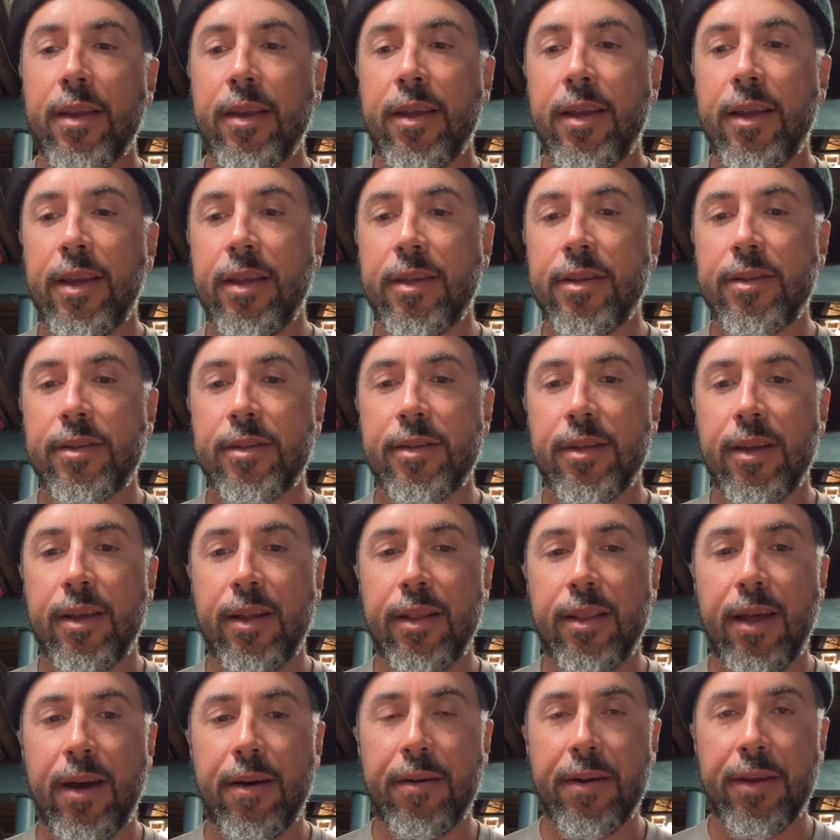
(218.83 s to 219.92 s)
is
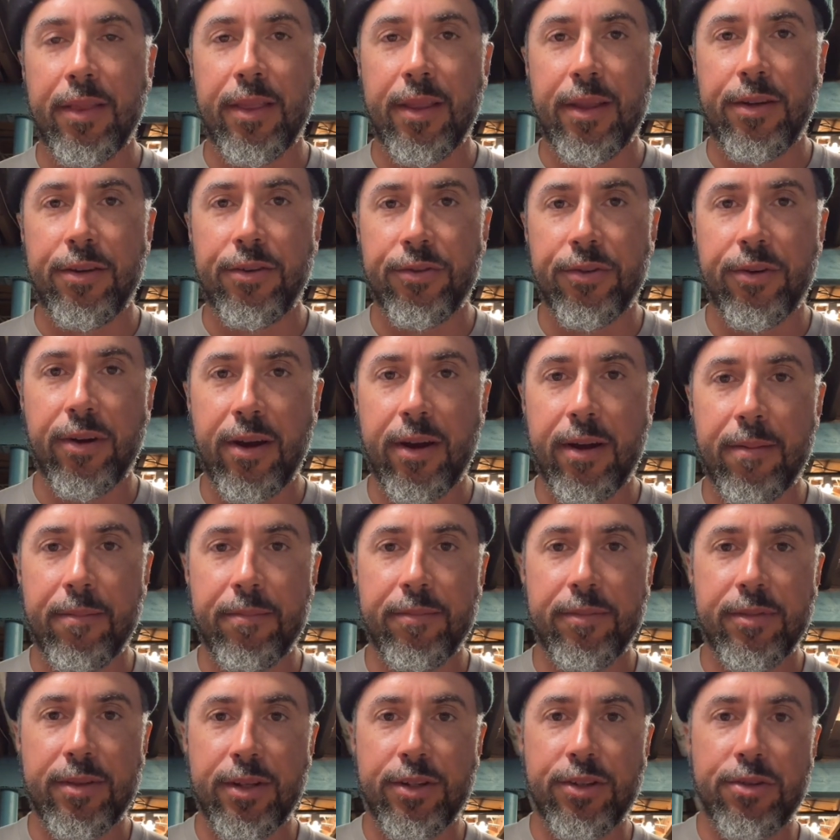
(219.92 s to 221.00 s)
allowing the
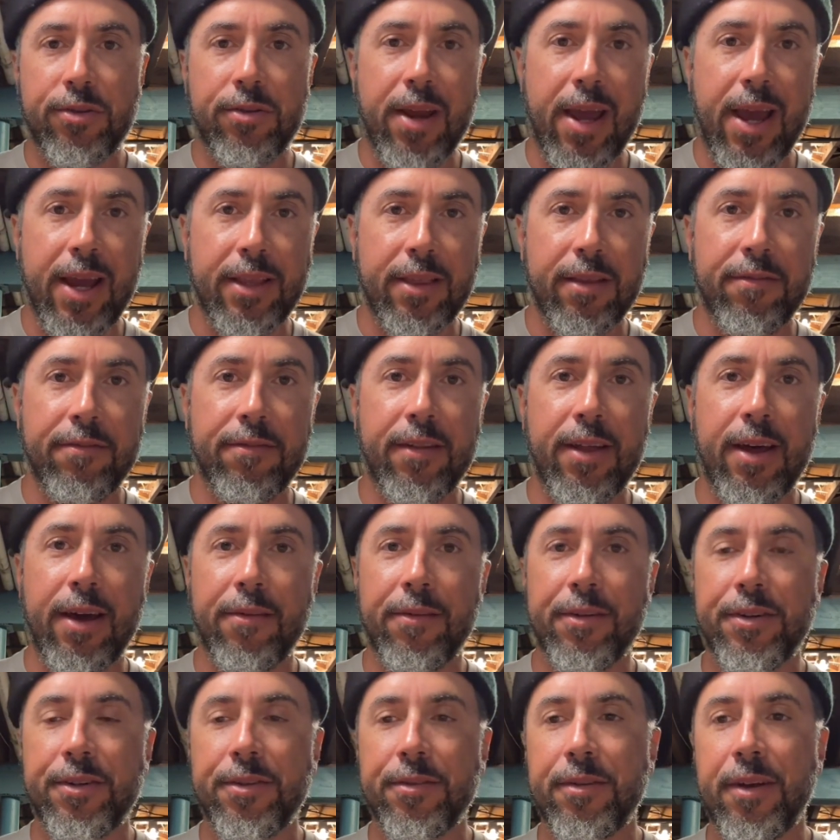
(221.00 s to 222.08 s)
drum to track the fly,
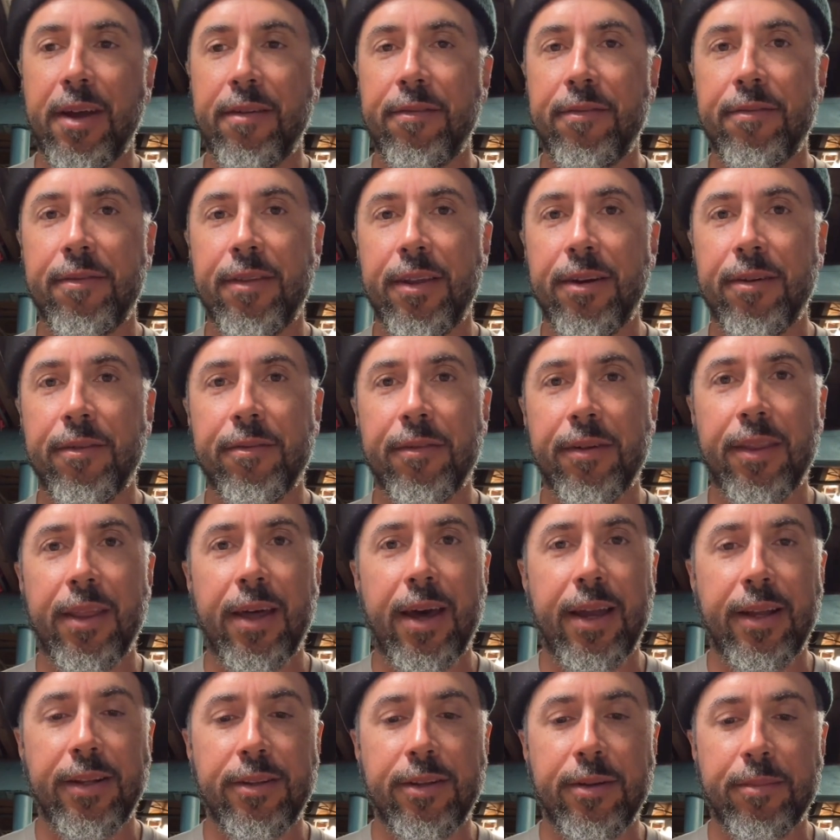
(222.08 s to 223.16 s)
which they don't
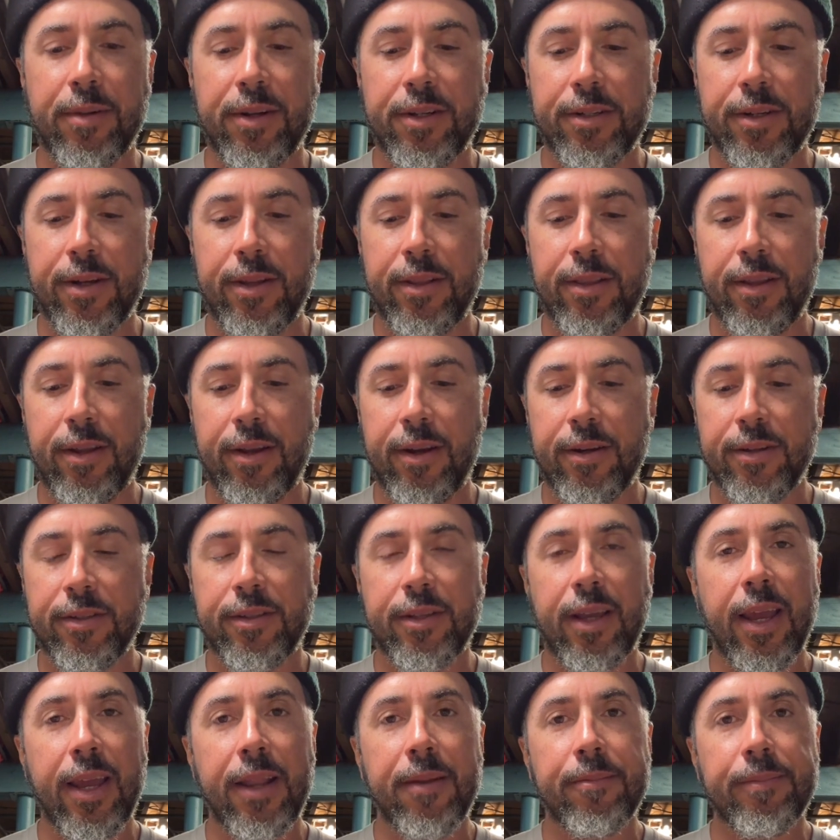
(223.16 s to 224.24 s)
rely too much on their
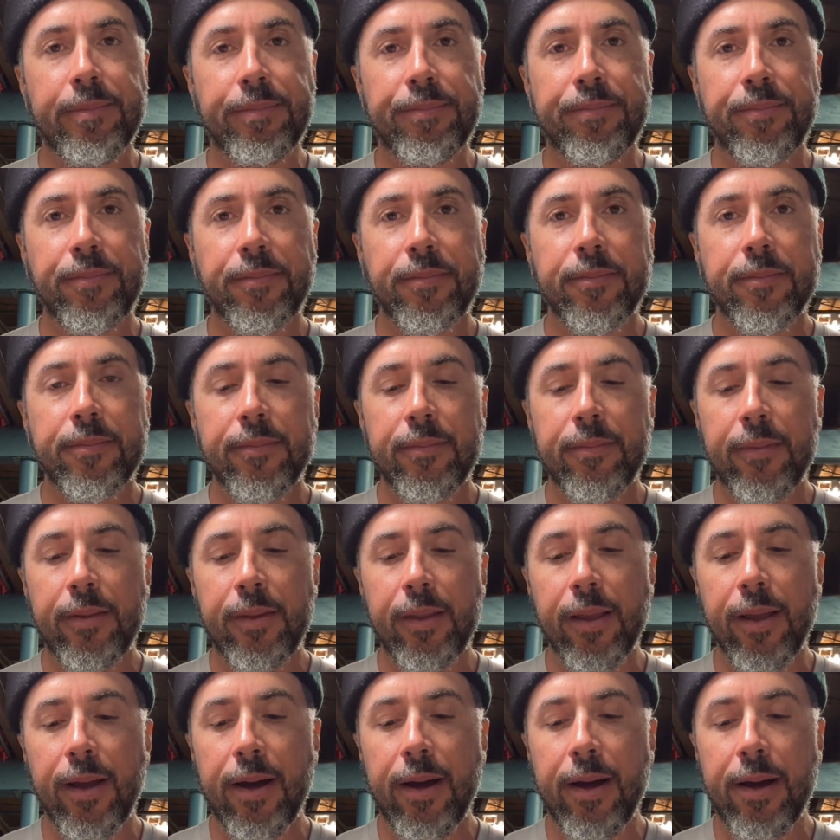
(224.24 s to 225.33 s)
sight.
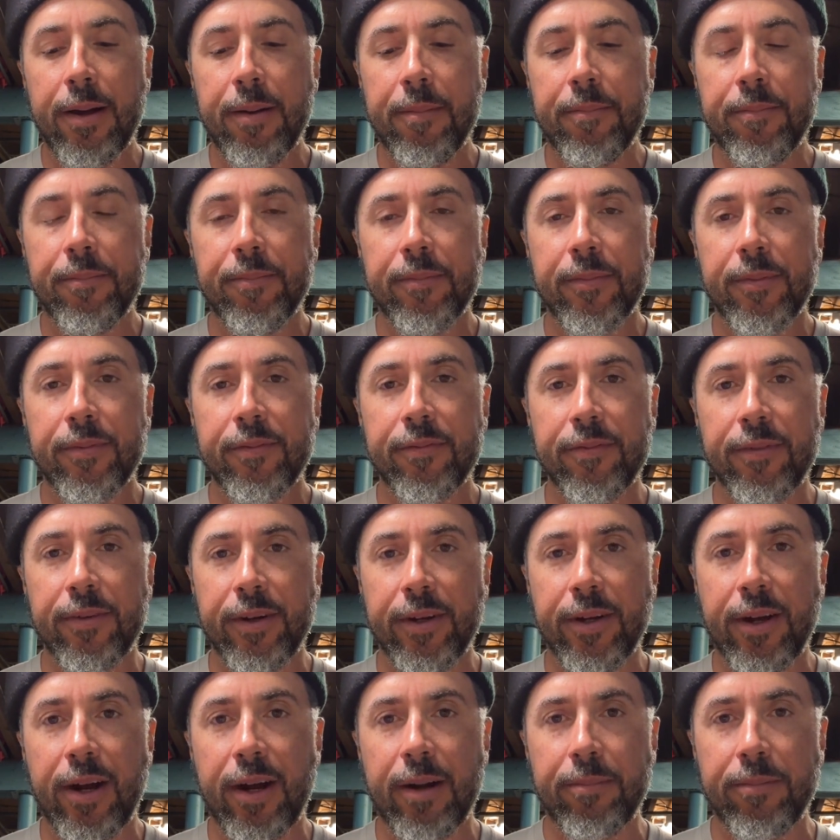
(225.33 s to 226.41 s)
For
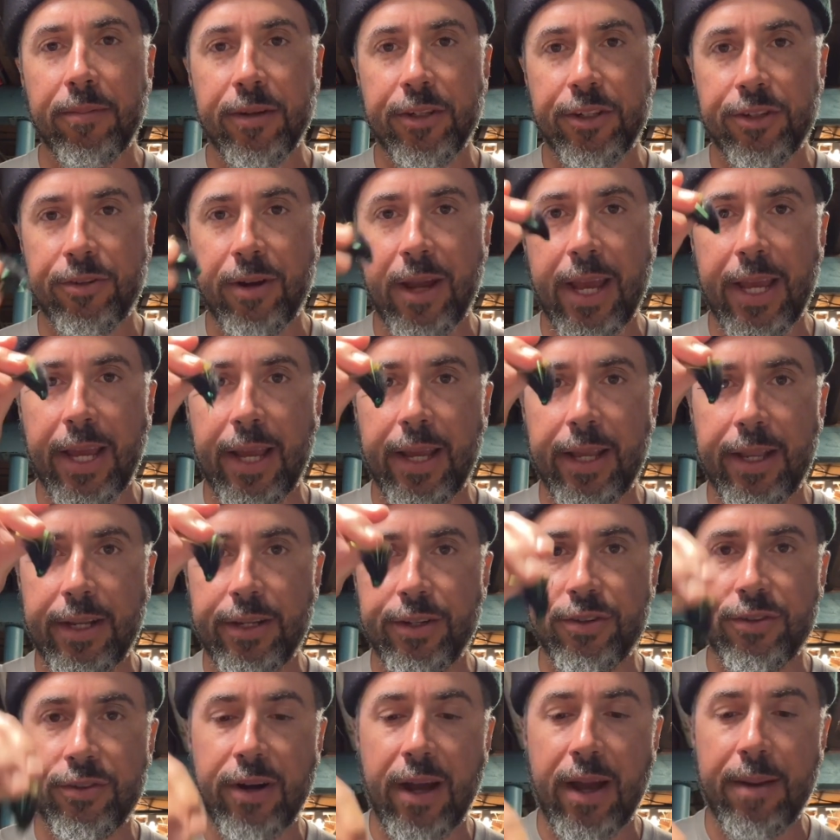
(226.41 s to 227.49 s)
carp, we're dragging and
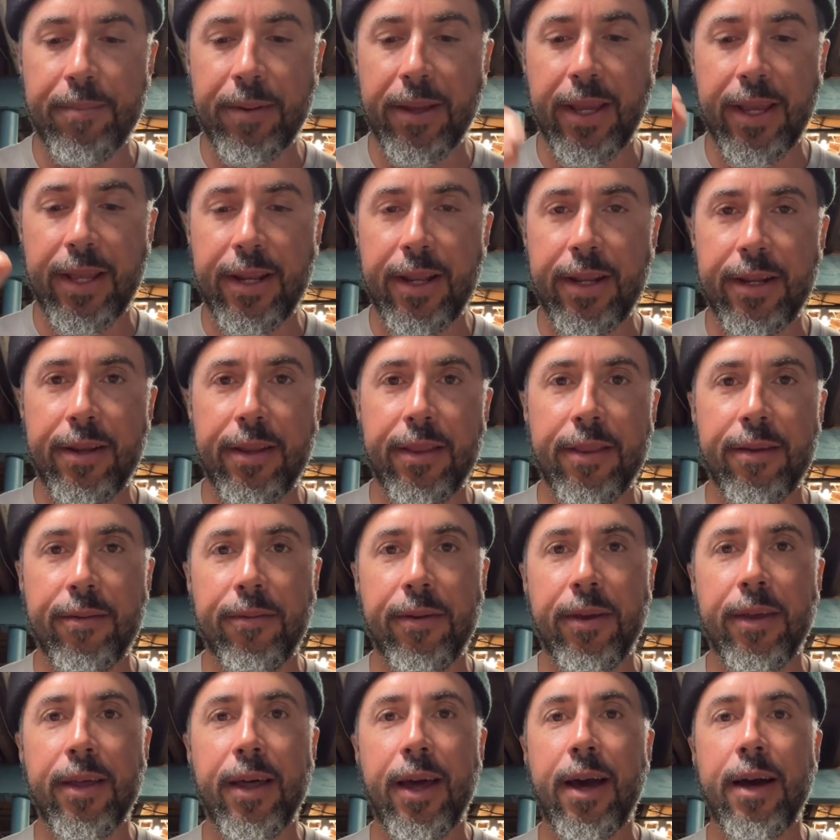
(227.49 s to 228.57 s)
dropping it into the
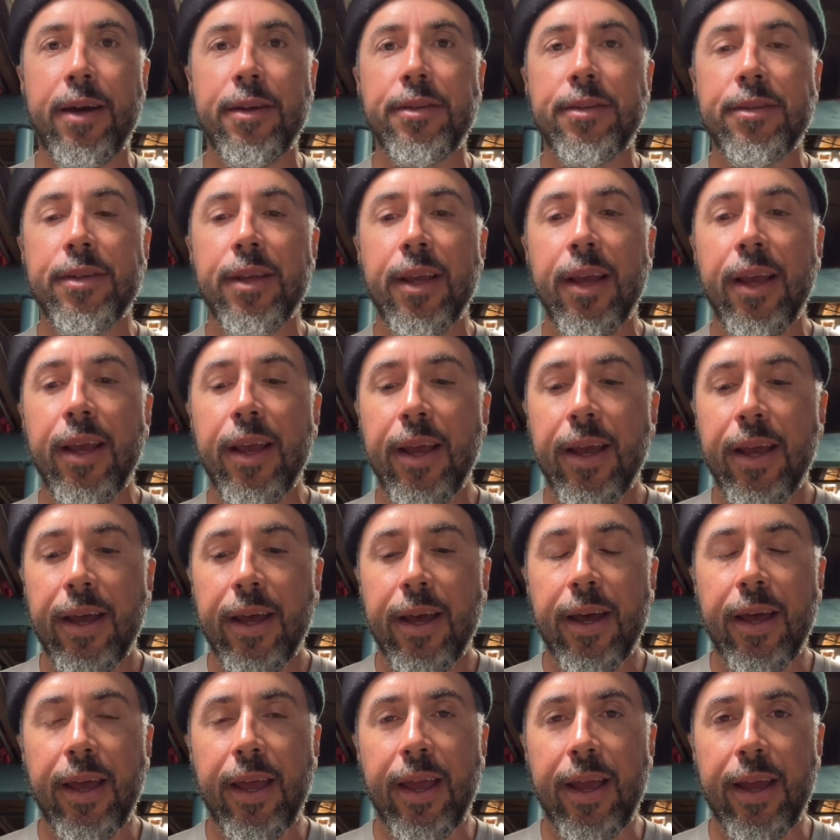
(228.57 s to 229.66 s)
wheelhouse,
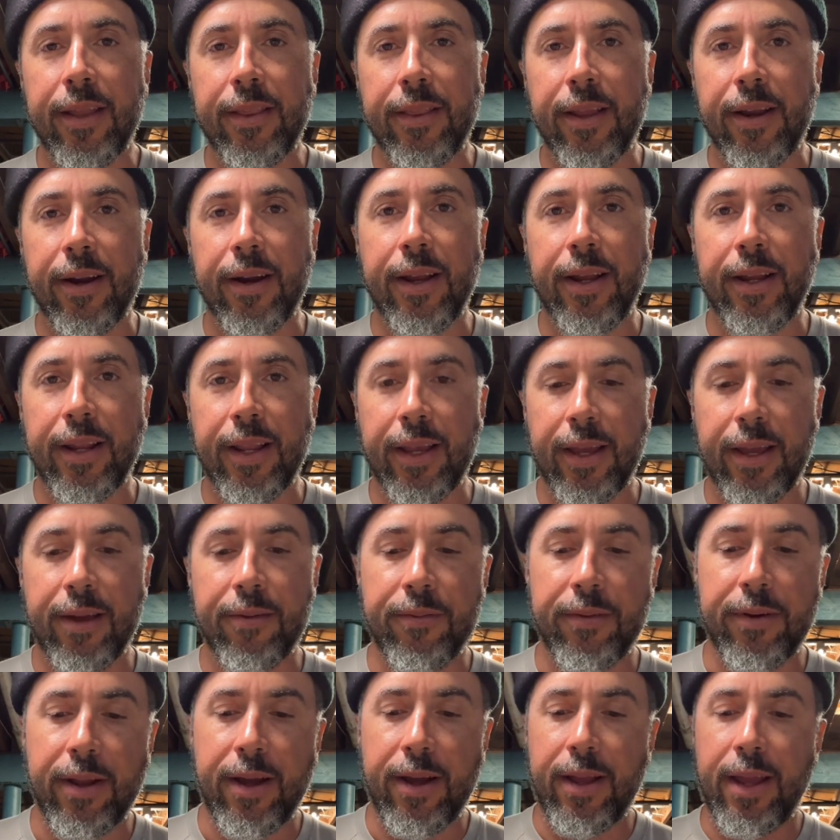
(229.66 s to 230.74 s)
and they're eating it.
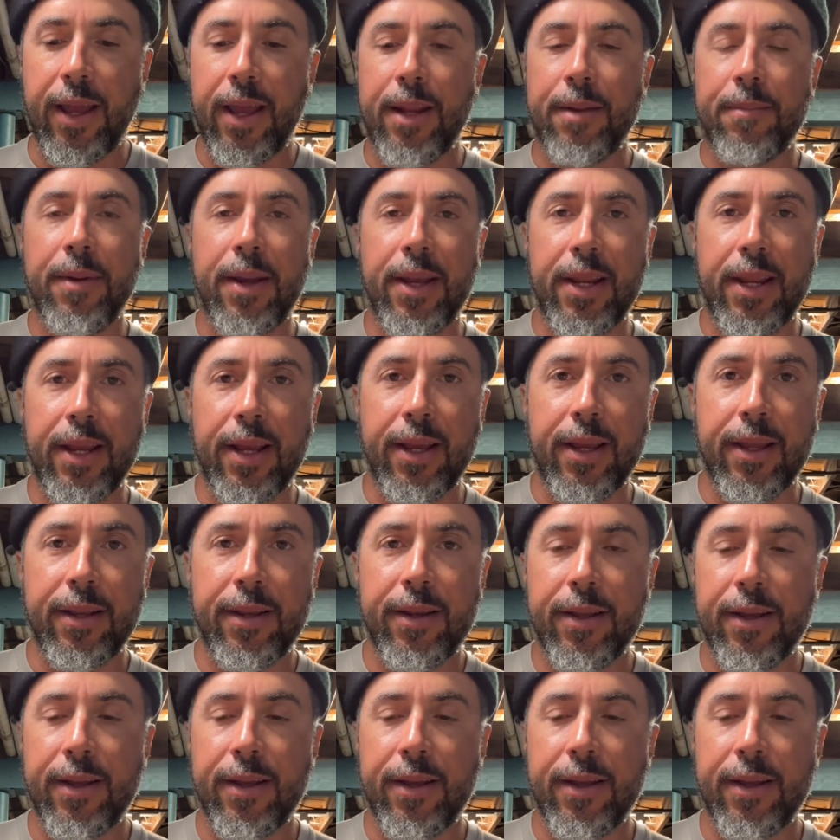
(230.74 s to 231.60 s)
We're not animating it